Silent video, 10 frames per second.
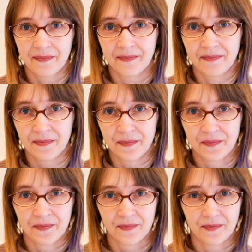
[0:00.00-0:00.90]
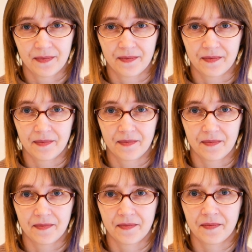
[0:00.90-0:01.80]

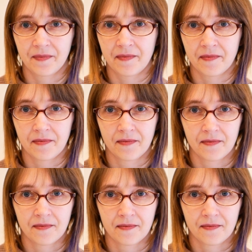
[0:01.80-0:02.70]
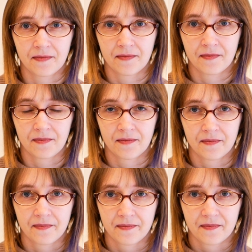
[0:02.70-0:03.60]

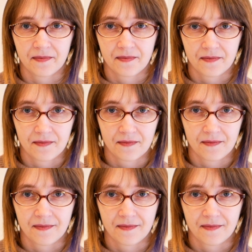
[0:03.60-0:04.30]
No one is speaking in this clip.